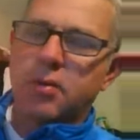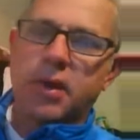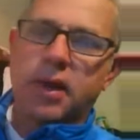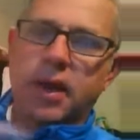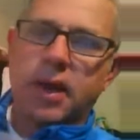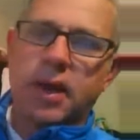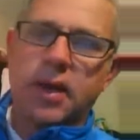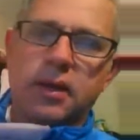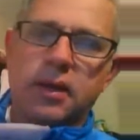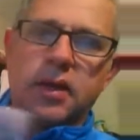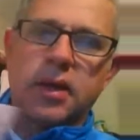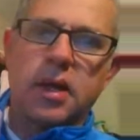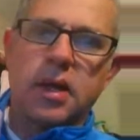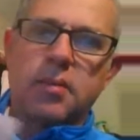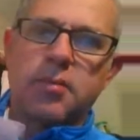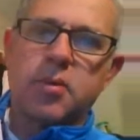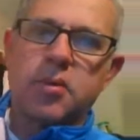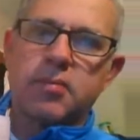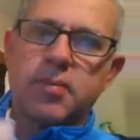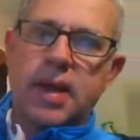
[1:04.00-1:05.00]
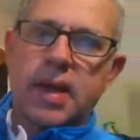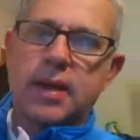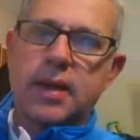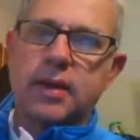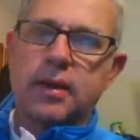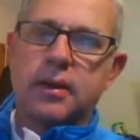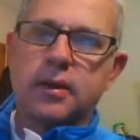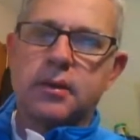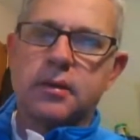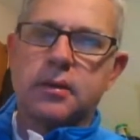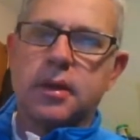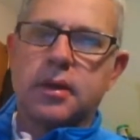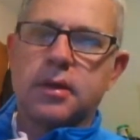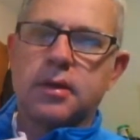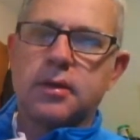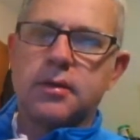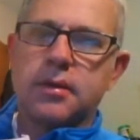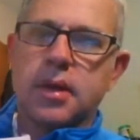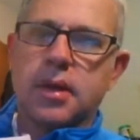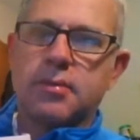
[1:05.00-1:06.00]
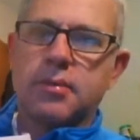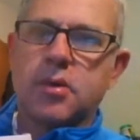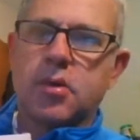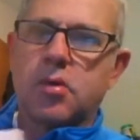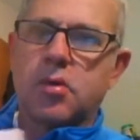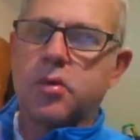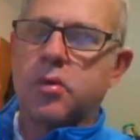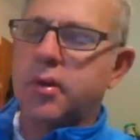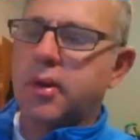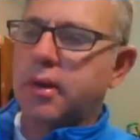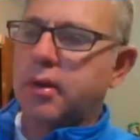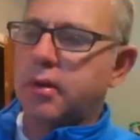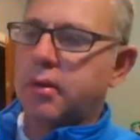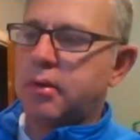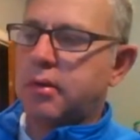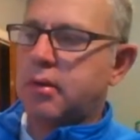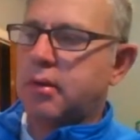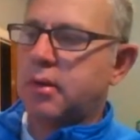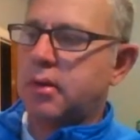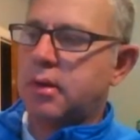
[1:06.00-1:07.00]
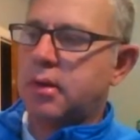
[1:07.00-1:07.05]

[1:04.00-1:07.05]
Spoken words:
I went ahead and numbered mine in the top corner here.